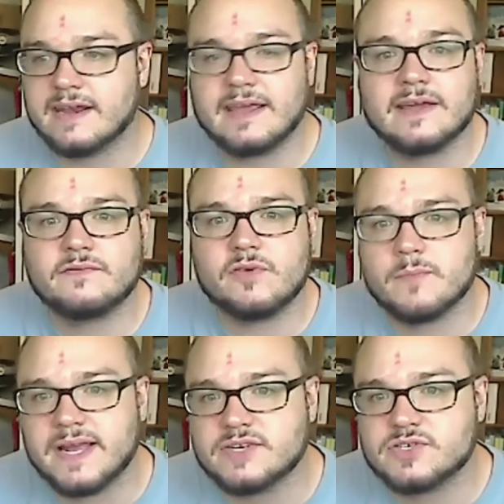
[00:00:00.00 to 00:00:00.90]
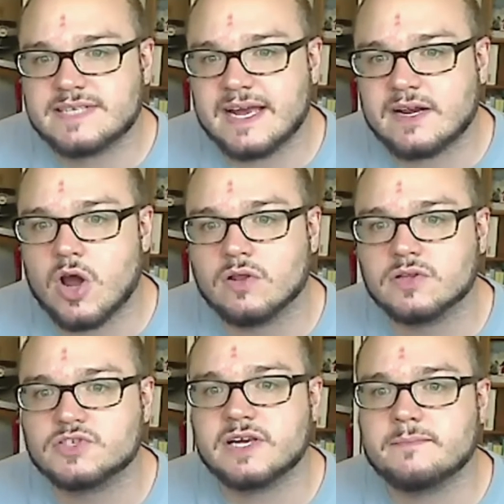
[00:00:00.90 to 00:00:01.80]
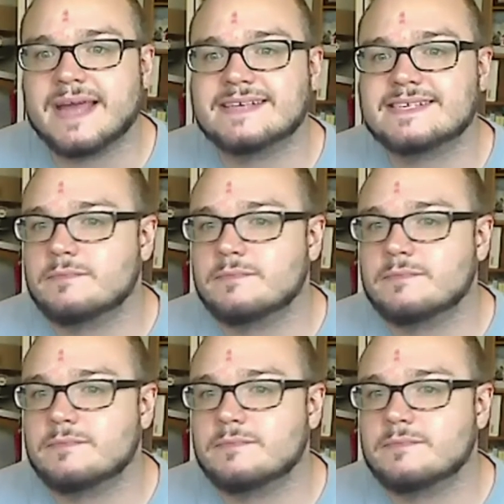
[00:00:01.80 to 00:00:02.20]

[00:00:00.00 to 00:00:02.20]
information technology makes it